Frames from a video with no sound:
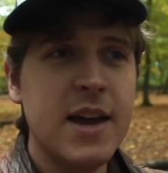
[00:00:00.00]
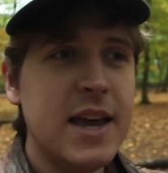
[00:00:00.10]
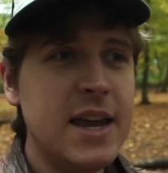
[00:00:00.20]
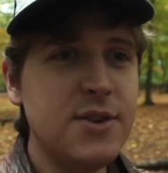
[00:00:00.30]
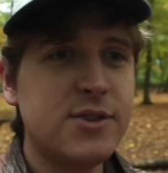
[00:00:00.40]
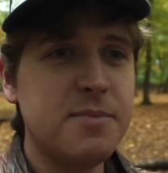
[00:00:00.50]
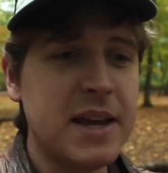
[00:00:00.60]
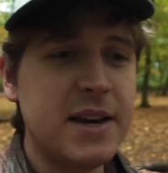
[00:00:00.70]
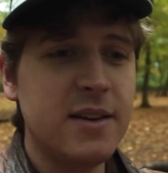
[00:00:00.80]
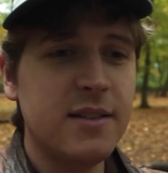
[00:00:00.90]
He used to
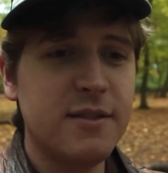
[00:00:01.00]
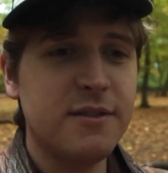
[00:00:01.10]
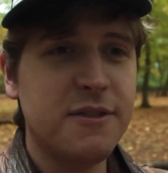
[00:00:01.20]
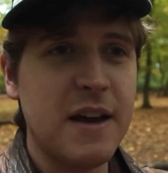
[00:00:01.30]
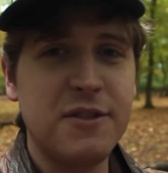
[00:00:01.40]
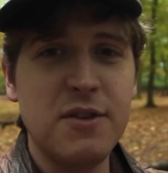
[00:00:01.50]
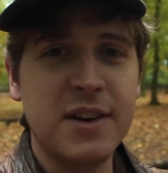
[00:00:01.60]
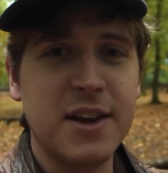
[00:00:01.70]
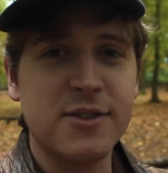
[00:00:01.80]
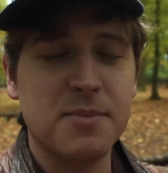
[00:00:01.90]
be in a fair few
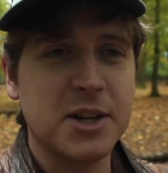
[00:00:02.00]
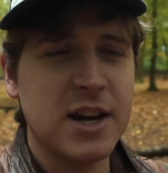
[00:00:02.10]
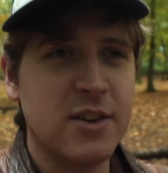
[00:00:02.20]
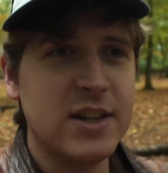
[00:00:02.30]
videos on my channel.